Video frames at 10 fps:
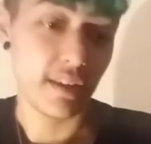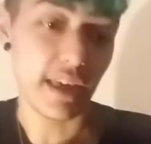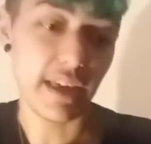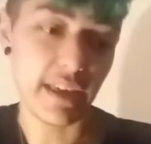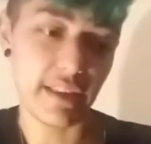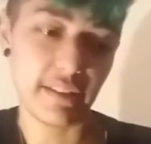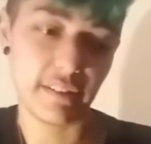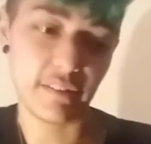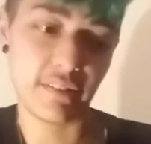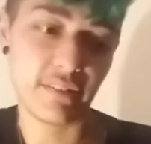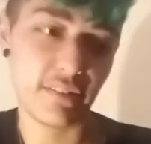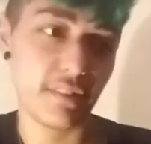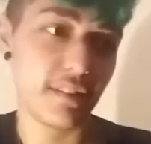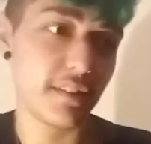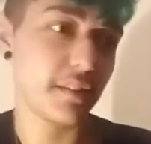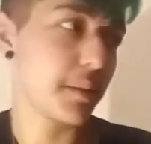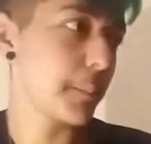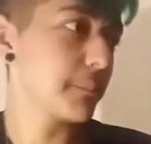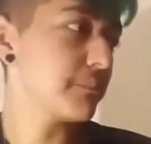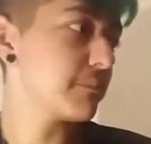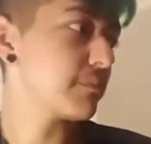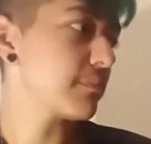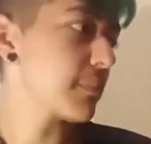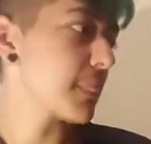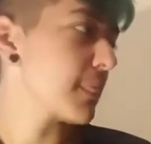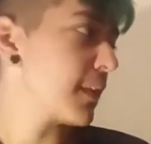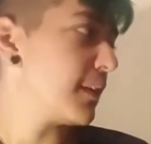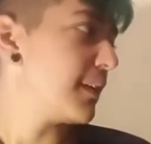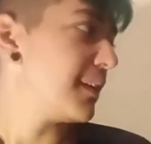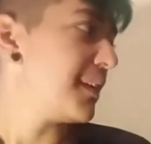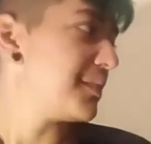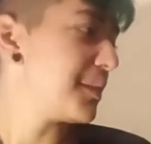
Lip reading: And... No, the third one was a good one. Fuck you.